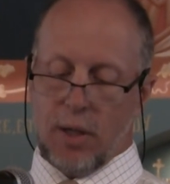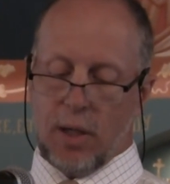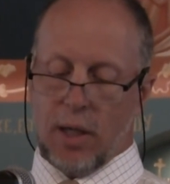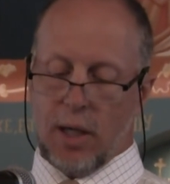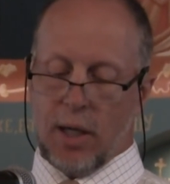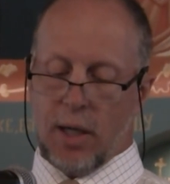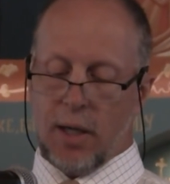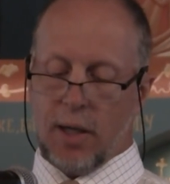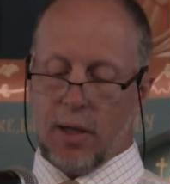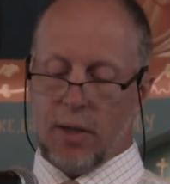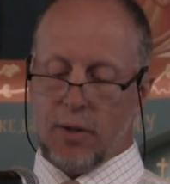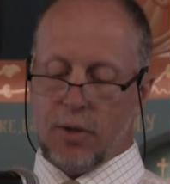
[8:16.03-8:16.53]

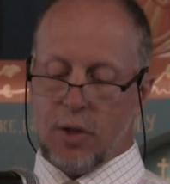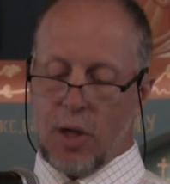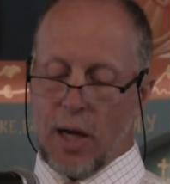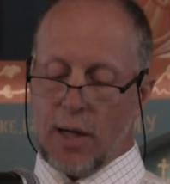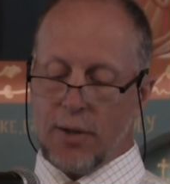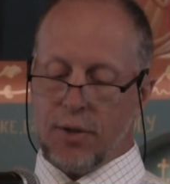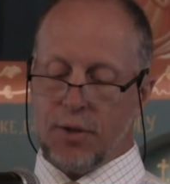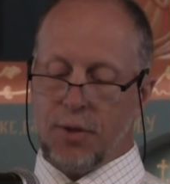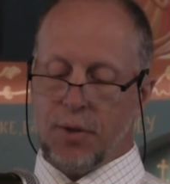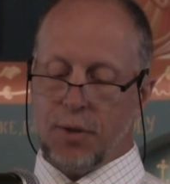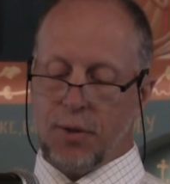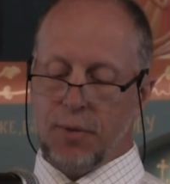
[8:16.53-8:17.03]

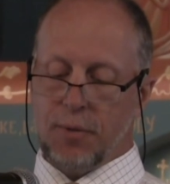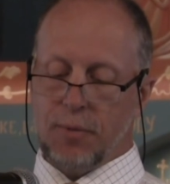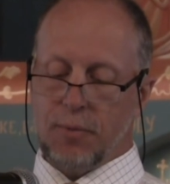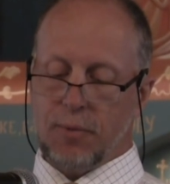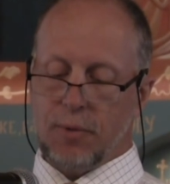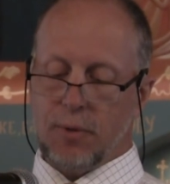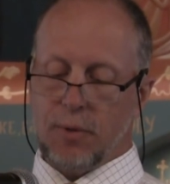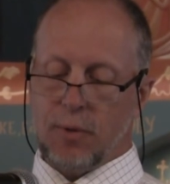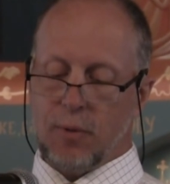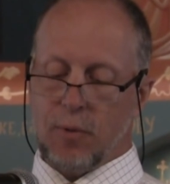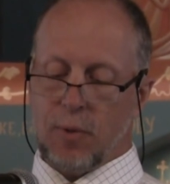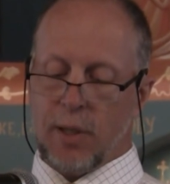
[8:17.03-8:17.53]
got to
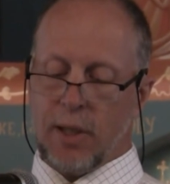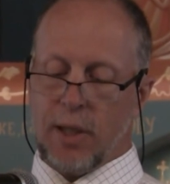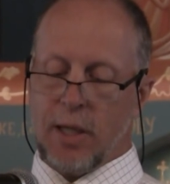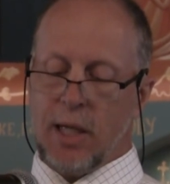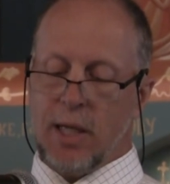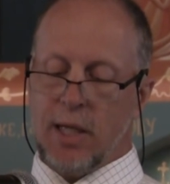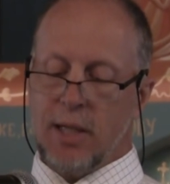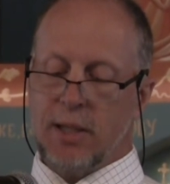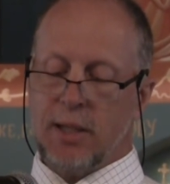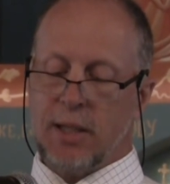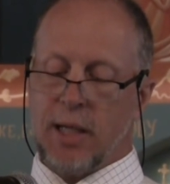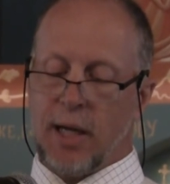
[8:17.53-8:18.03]
when
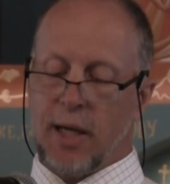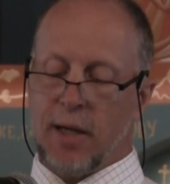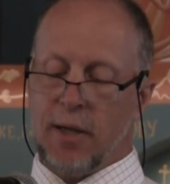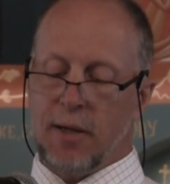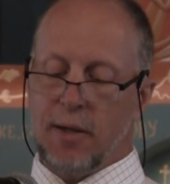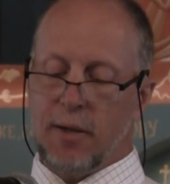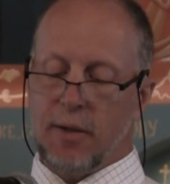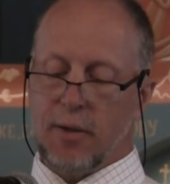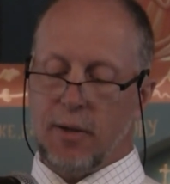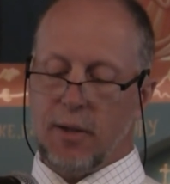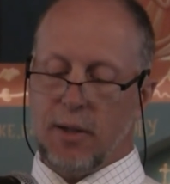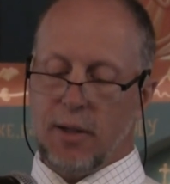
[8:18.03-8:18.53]
he
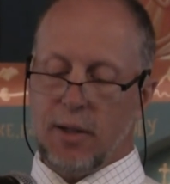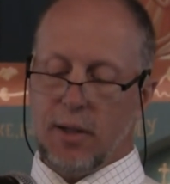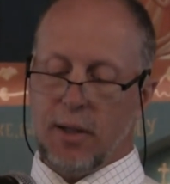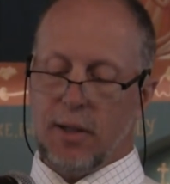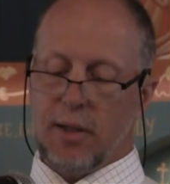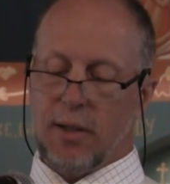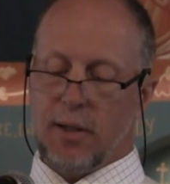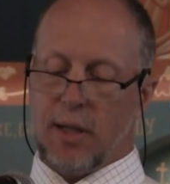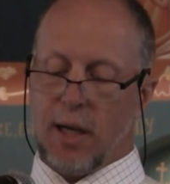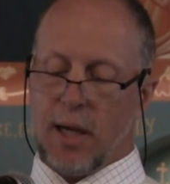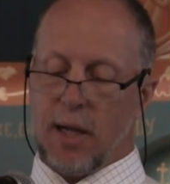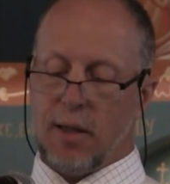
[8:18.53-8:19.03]
said,
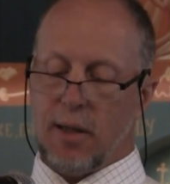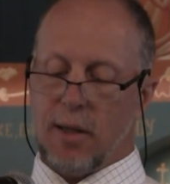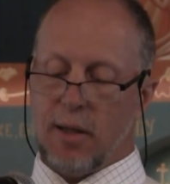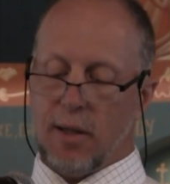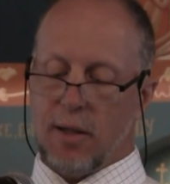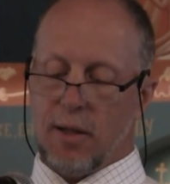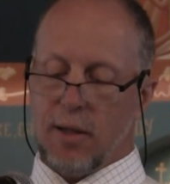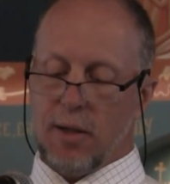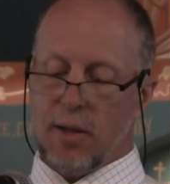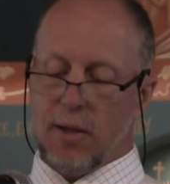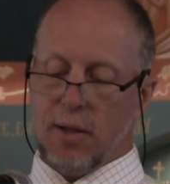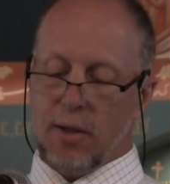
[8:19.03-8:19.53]
"Death,
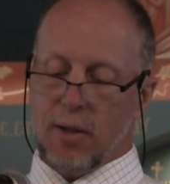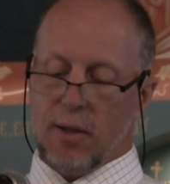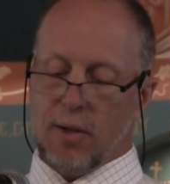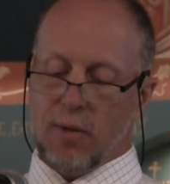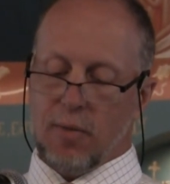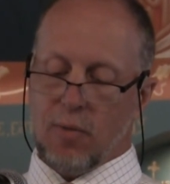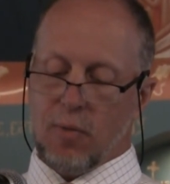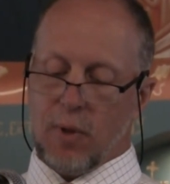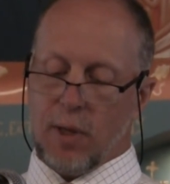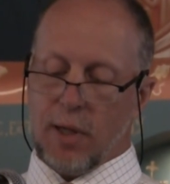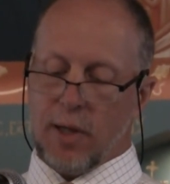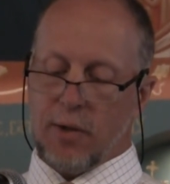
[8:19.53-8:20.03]

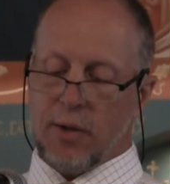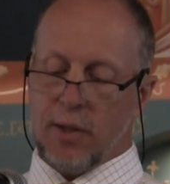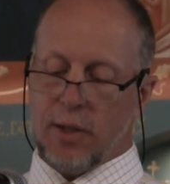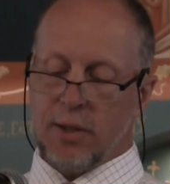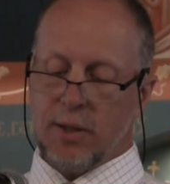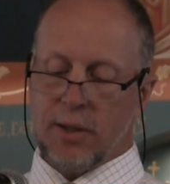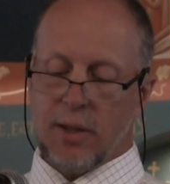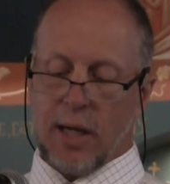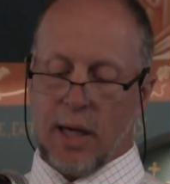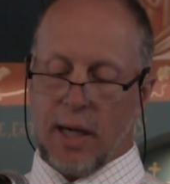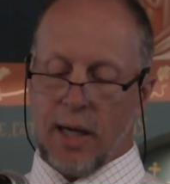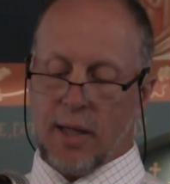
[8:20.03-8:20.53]
where
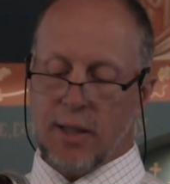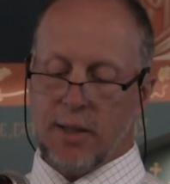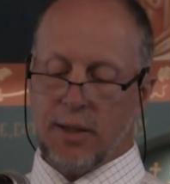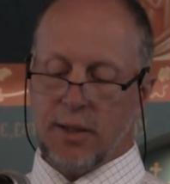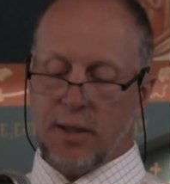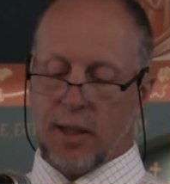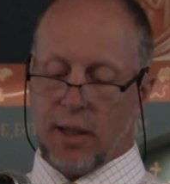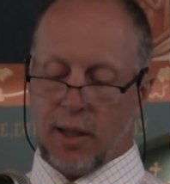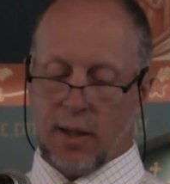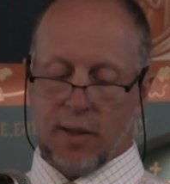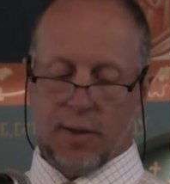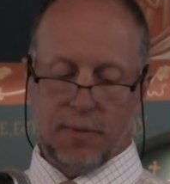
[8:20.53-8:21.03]
is thy
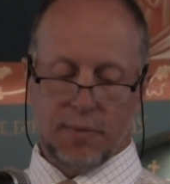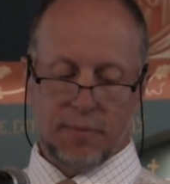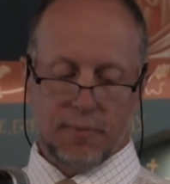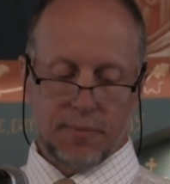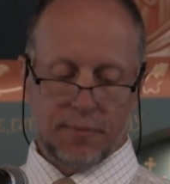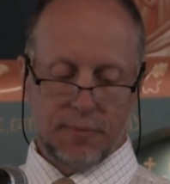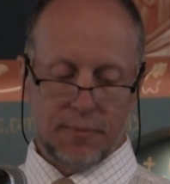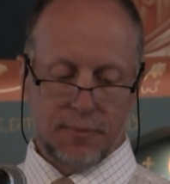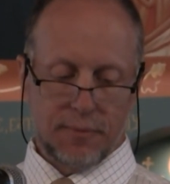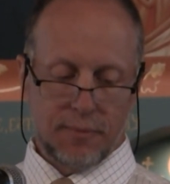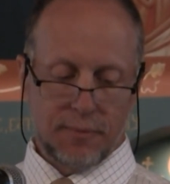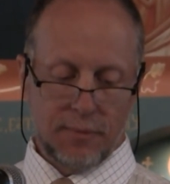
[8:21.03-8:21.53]
sting?"
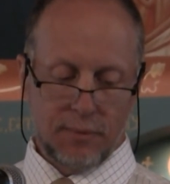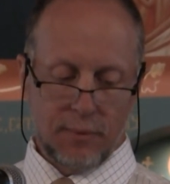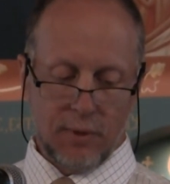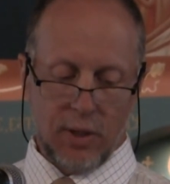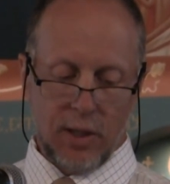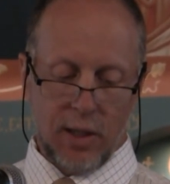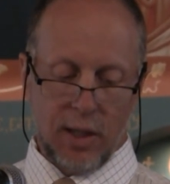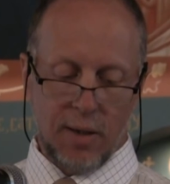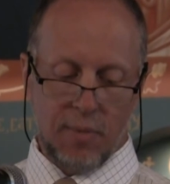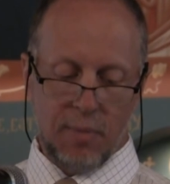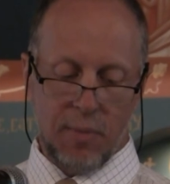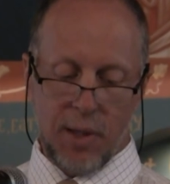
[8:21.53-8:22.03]

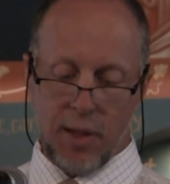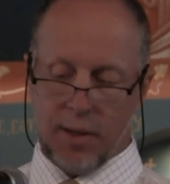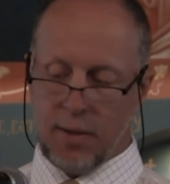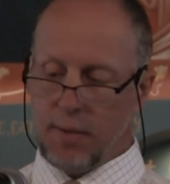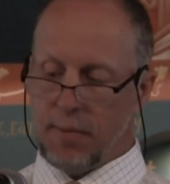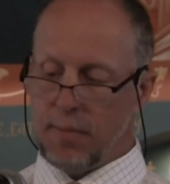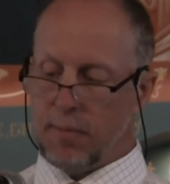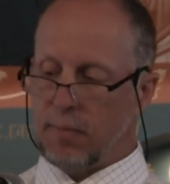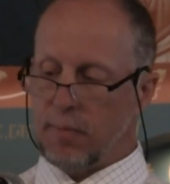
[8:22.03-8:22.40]
Amen.